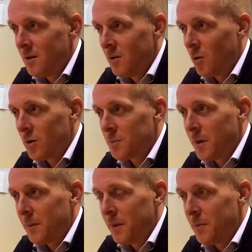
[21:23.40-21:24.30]
All the
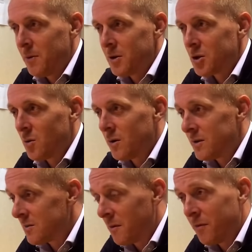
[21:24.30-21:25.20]
people in the squad,
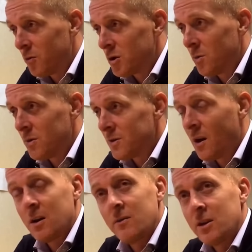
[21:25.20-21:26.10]
there's some unfortunate ones that
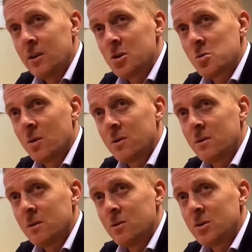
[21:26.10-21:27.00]
aren't even in the squad
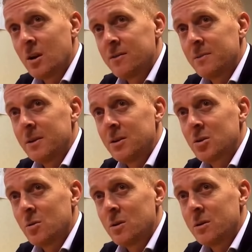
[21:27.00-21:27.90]
who deserve to be in the
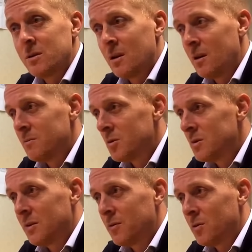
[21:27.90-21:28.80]
squad. So it's
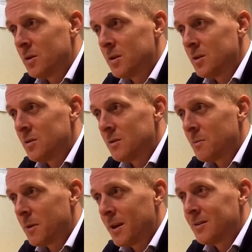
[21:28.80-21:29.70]
difficult decisions.
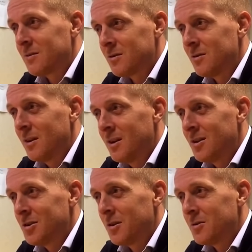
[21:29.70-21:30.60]
But that
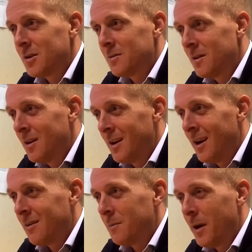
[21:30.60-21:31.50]
shows
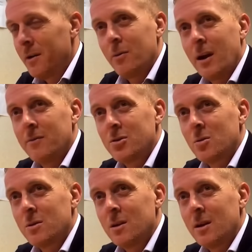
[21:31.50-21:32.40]
how competitive we have the
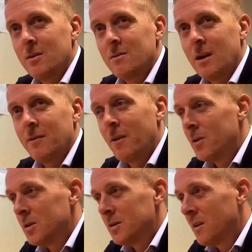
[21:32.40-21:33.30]
squad now, how
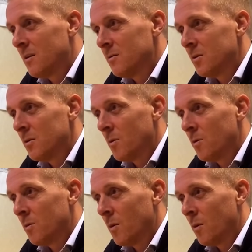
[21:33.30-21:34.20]
focused they are on doing
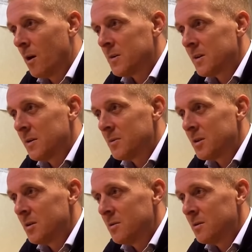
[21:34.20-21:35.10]
what we're asking them to
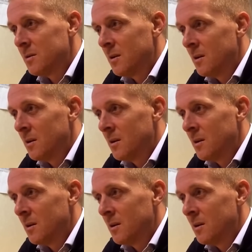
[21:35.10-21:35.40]
do. And